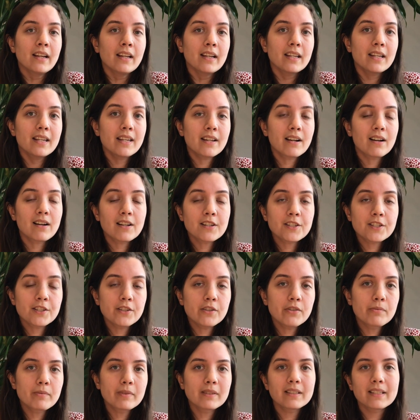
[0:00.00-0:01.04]
He
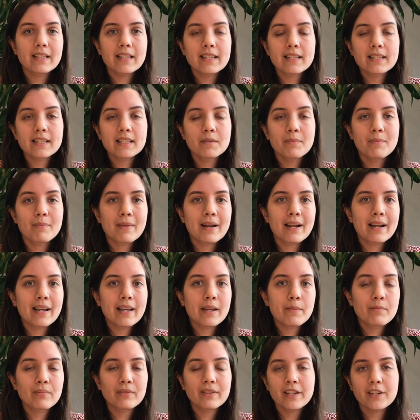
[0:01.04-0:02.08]
also released
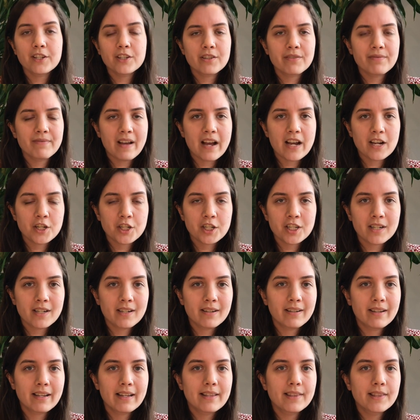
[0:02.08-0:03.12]
my plantar fascia,
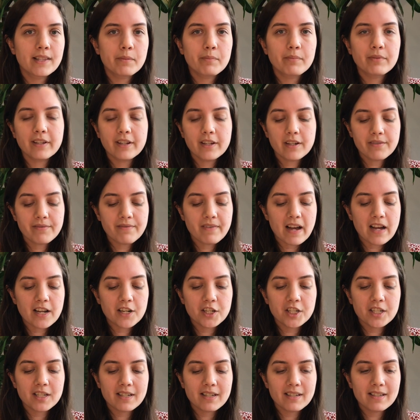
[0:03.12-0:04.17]
and the plantar
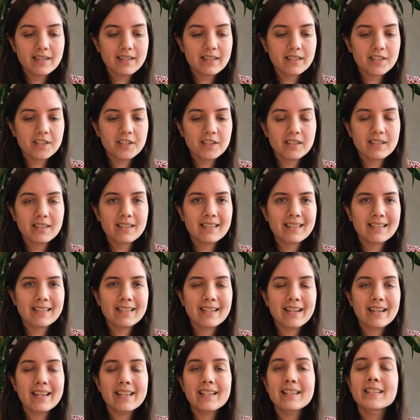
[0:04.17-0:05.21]
fascia is just this
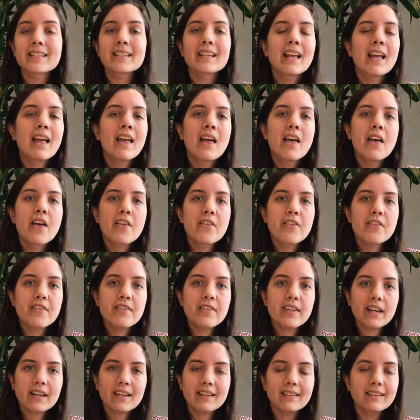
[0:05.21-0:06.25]
nice
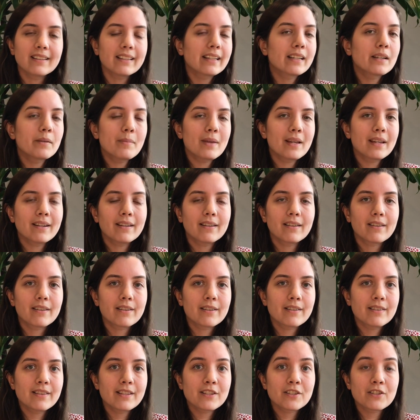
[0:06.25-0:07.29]
thick ligament
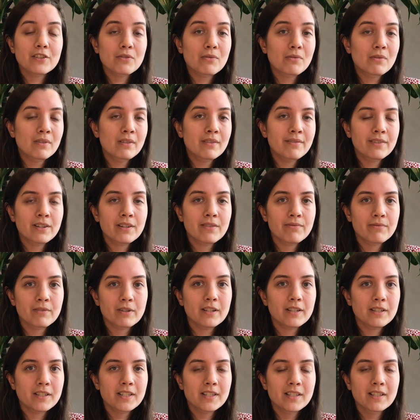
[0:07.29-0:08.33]
on the sole of your
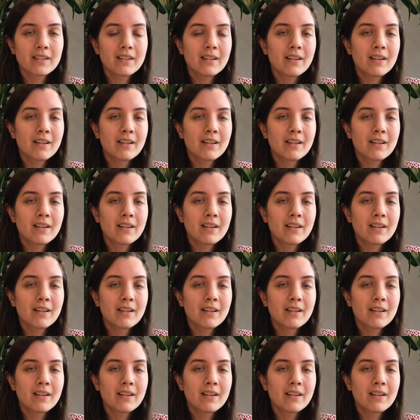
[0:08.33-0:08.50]
foot,